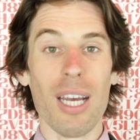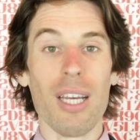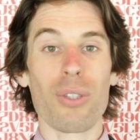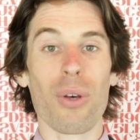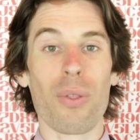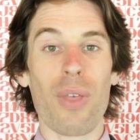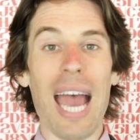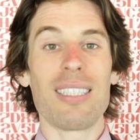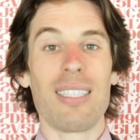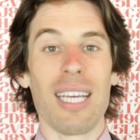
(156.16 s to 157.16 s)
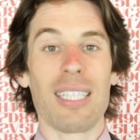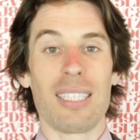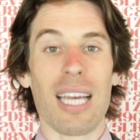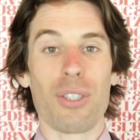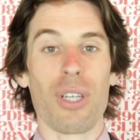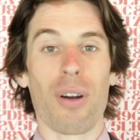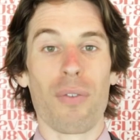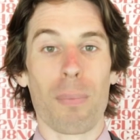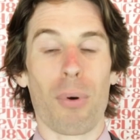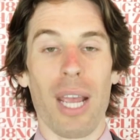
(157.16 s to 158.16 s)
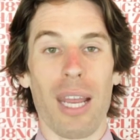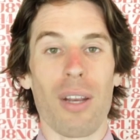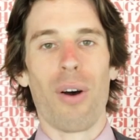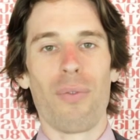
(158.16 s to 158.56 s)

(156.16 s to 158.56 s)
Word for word: So that's the extension of your brand.